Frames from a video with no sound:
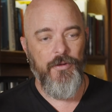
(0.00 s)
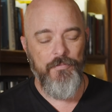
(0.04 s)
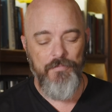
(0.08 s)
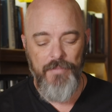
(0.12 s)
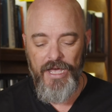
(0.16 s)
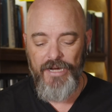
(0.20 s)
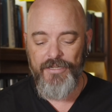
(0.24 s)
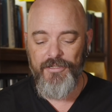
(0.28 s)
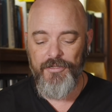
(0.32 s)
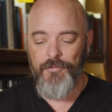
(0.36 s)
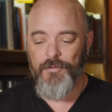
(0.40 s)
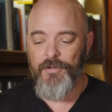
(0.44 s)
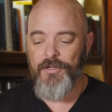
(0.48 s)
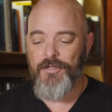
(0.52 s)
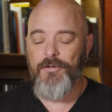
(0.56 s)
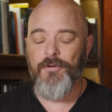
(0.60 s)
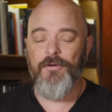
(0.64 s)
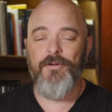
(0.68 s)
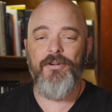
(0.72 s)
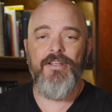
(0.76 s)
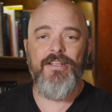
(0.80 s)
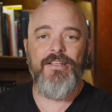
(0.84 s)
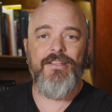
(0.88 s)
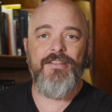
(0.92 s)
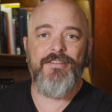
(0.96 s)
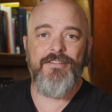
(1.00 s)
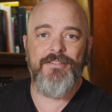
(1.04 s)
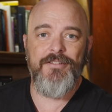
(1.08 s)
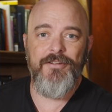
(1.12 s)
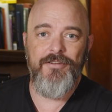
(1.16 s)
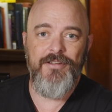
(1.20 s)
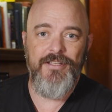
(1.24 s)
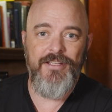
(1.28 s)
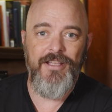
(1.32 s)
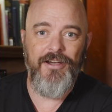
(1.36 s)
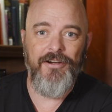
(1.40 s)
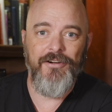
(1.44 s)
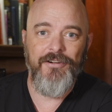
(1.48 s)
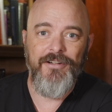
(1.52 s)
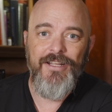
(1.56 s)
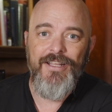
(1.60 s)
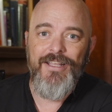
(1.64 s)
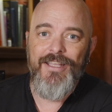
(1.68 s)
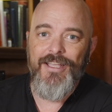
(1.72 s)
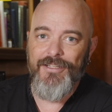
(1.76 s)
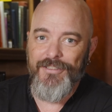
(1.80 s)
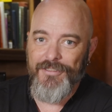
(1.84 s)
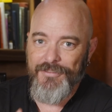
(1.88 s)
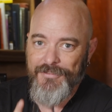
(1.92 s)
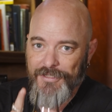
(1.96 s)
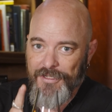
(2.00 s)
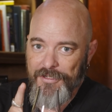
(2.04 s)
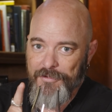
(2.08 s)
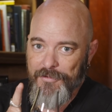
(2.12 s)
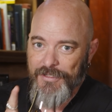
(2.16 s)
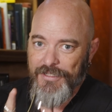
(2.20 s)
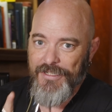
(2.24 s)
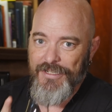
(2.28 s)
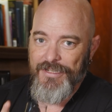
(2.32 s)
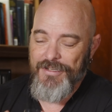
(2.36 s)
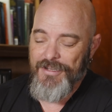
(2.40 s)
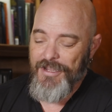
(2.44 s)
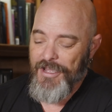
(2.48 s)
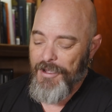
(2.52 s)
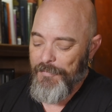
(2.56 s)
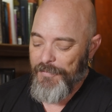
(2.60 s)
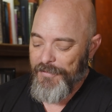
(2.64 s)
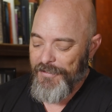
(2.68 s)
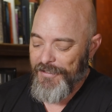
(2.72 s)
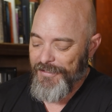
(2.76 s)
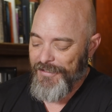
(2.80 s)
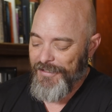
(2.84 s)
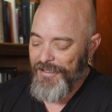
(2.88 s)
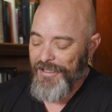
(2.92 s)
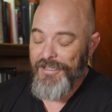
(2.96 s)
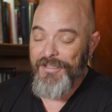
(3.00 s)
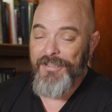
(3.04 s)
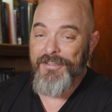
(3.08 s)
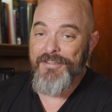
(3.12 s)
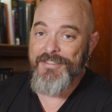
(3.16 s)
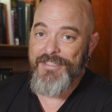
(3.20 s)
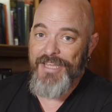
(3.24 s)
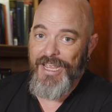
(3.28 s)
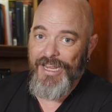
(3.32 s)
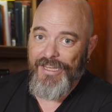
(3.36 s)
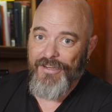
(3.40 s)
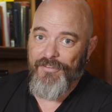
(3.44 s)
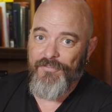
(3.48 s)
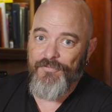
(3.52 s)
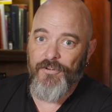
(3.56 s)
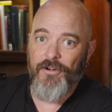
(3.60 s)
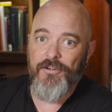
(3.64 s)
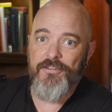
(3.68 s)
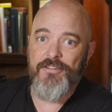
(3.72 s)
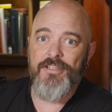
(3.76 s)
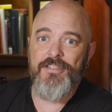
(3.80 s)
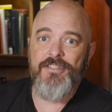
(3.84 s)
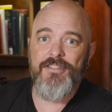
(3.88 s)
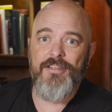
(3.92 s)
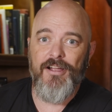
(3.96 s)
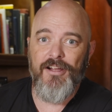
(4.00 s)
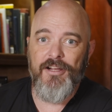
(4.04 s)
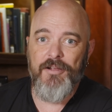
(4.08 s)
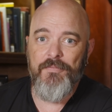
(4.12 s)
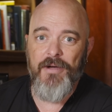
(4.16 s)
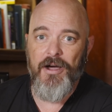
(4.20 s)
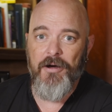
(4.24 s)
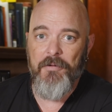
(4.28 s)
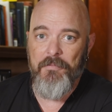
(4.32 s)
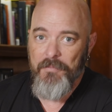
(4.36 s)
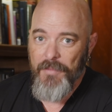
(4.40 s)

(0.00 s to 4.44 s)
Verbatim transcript: went back to the recording studio, and I'll tell you what happened in a second. First, let's talk about